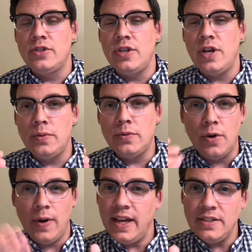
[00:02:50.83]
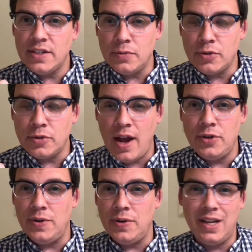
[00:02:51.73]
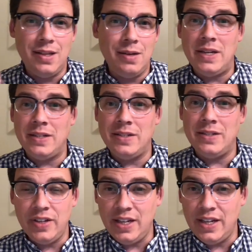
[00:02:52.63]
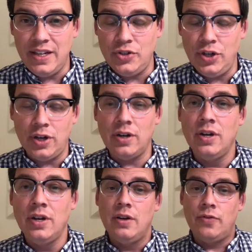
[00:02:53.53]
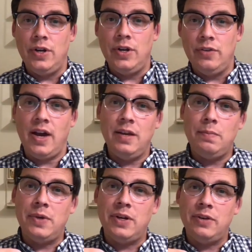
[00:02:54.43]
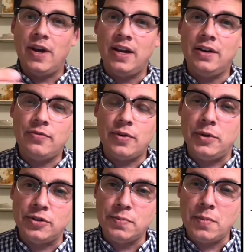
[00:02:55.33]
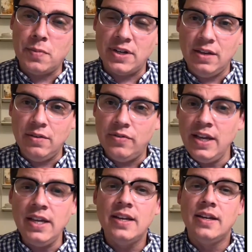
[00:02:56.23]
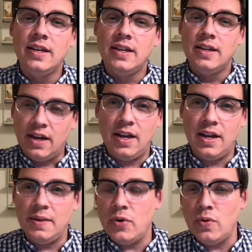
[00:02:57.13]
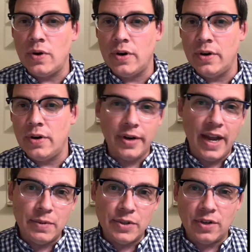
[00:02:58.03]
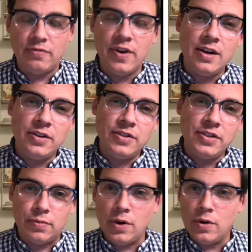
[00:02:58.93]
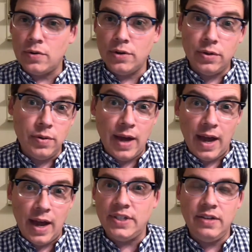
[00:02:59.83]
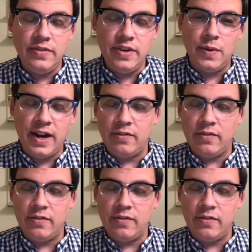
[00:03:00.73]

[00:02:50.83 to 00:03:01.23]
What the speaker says: So go ahead and subscribe to it, and that makes it even easier for you to find it. But if you're finding it from your smart TV or your Amazon Fire Stick, Roku, Apple TV,